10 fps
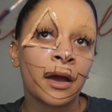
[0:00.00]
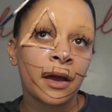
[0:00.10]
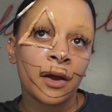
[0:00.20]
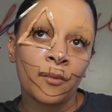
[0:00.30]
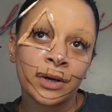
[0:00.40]

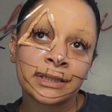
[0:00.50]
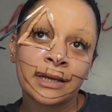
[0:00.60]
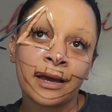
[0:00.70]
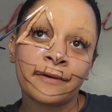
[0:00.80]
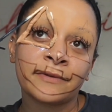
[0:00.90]
and once I
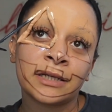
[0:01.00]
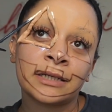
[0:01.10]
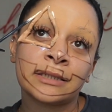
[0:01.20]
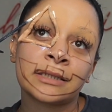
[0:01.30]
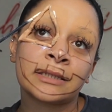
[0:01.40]
have
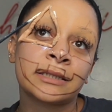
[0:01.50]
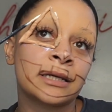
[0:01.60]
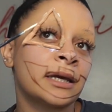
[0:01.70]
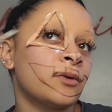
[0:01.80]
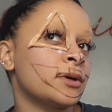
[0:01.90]
these
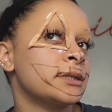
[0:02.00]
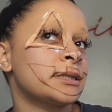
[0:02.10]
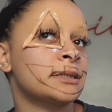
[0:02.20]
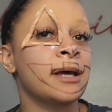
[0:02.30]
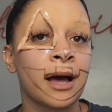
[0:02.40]
sticking on
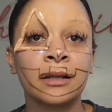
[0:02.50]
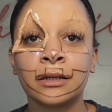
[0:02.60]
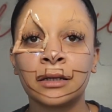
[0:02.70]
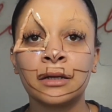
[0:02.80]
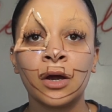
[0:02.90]

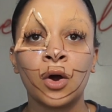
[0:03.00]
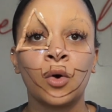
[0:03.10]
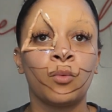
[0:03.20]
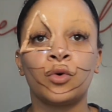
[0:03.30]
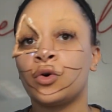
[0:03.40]
solid,
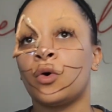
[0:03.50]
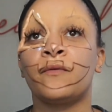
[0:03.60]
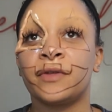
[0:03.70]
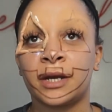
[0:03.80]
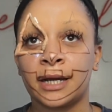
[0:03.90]
we'll go
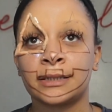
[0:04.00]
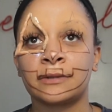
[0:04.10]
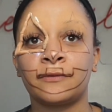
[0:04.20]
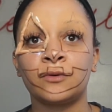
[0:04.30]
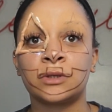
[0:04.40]
over the next
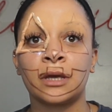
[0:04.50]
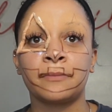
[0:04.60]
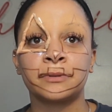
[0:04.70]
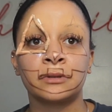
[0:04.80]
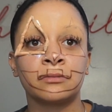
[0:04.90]
few
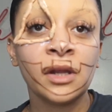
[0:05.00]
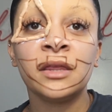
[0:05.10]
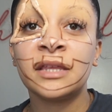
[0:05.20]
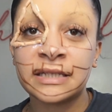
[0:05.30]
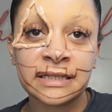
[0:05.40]
steps.
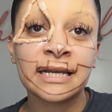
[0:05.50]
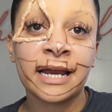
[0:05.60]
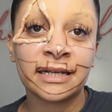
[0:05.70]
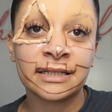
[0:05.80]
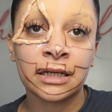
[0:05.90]
This is not
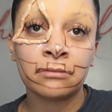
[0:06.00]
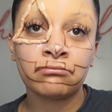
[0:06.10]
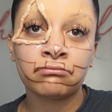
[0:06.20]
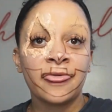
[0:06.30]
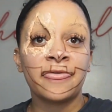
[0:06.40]
easy.
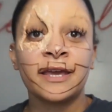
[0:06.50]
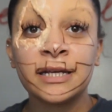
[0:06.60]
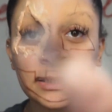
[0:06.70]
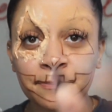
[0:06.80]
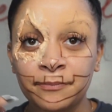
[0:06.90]

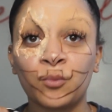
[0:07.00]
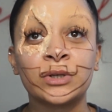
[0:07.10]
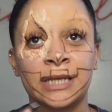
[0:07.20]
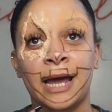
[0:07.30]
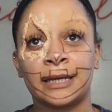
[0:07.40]
This
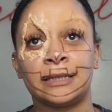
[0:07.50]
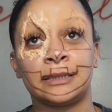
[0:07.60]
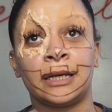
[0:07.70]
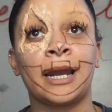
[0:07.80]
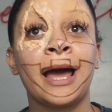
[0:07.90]
was not
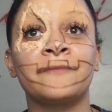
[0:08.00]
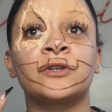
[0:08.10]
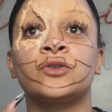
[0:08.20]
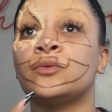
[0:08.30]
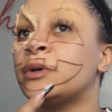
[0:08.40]
easy, and I have to
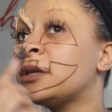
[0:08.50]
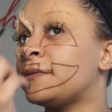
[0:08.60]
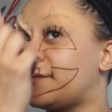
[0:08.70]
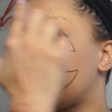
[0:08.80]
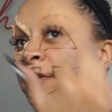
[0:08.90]
do it
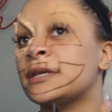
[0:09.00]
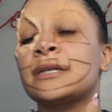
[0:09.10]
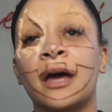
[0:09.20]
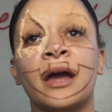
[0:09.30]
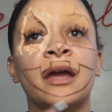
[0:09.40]
for this
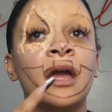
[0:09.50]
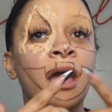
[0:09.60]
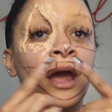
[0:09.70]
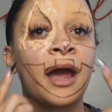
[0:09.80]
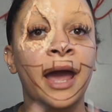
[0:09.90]
eye
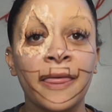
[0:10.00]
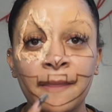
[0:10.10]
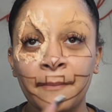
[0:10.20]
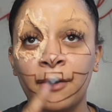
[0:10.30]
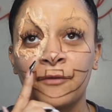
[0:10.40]
and the
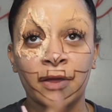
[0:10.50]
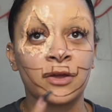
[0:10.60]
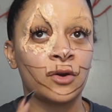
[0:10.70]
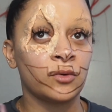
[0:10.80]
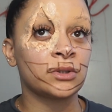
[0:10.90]
mouth and the
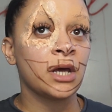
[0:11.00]
nose.